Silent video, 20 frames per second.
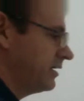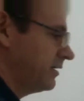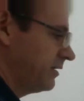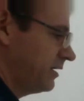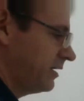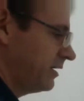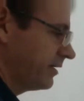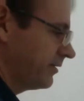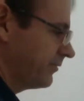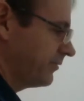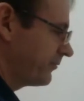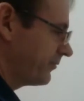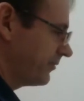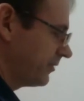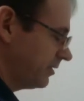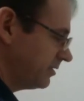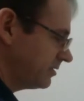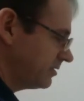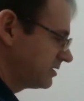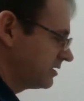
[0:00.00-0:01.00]
here
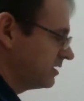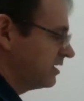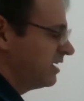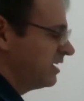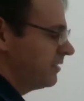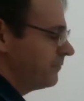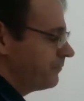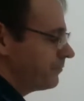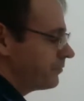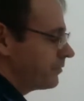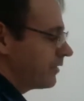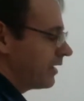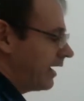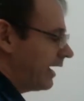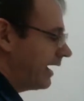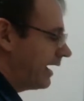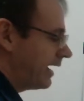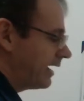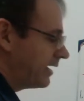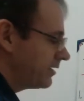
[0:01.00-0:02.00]
first.
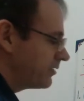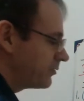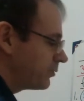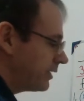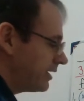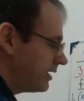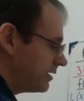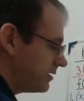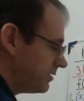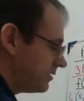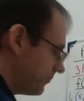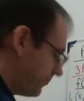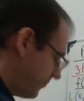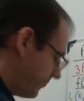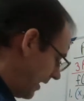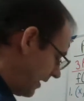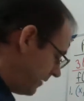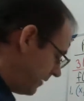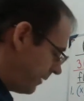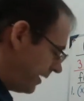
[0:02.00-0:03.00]
And we
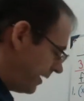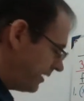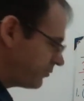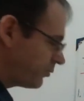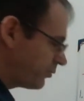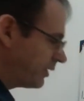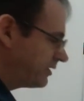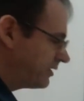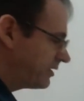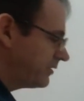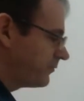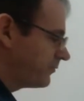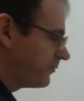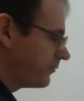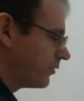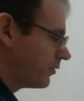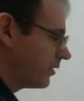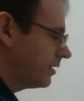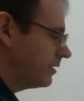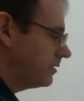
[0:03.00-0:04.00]
divide by
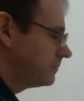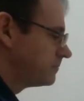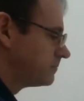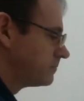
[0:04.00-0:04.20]
24.